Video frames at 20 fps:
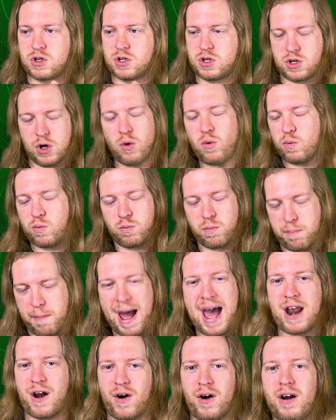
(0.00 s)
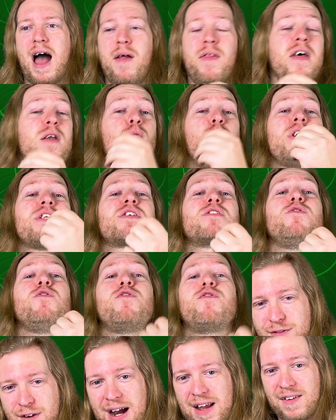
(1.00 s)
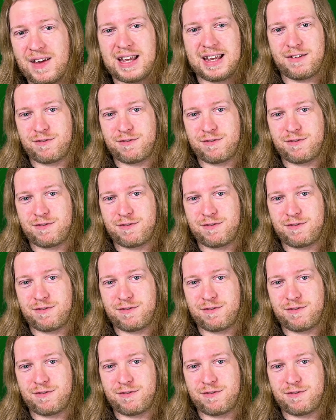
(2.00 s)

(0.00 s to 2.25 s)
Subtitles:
don't matter. And then once you finally